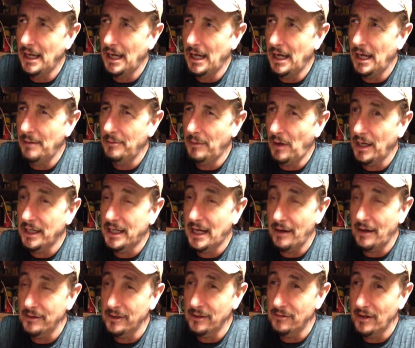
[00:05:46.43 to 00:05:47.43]
I
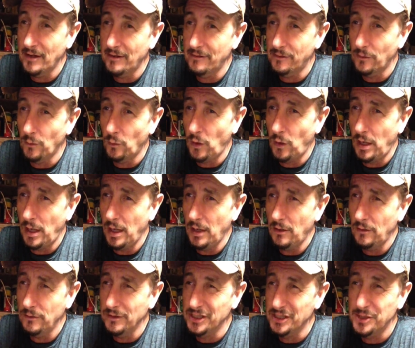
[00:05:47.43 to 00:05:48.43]
carried it around for a
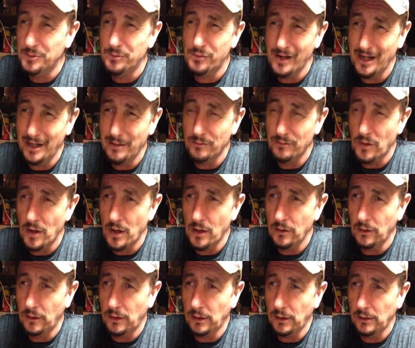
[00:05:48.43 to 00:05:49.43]
while, the spring
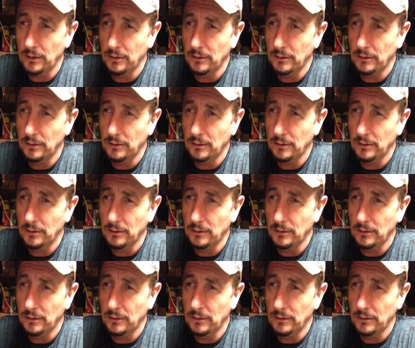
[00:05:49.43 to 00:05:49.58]
broke,